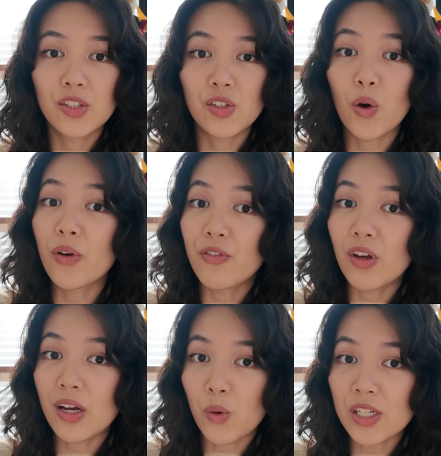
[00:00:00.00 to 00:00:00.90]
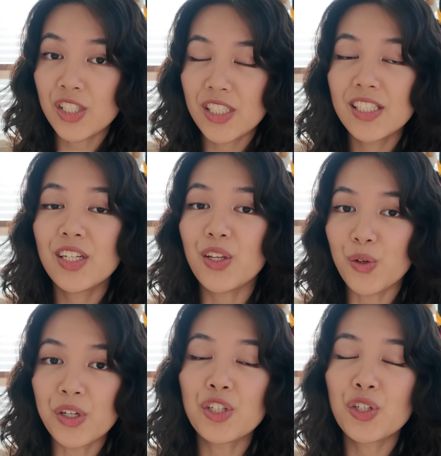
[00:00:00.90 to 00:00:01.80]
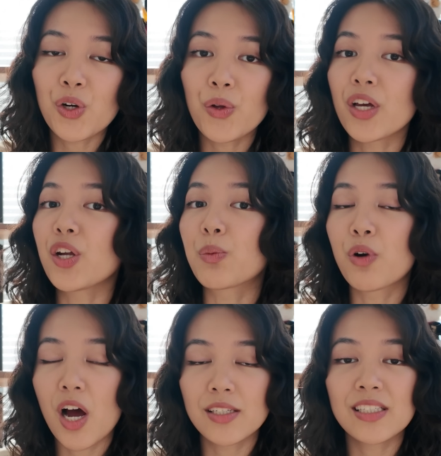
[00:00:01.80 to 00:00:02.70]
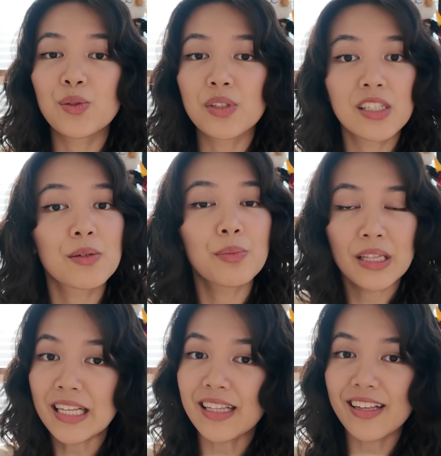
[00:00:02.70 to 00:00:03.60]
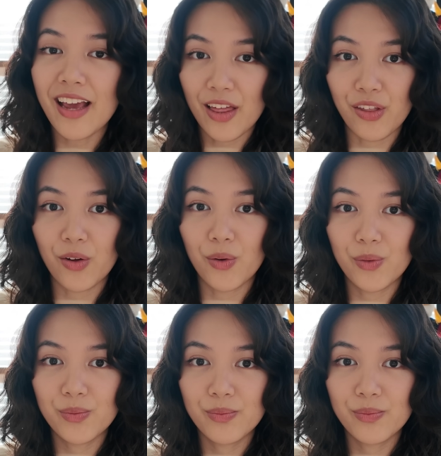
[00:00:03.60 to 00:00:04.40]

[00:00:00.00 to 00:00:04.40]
So if you get questioned, you can show that your process was completely ethical.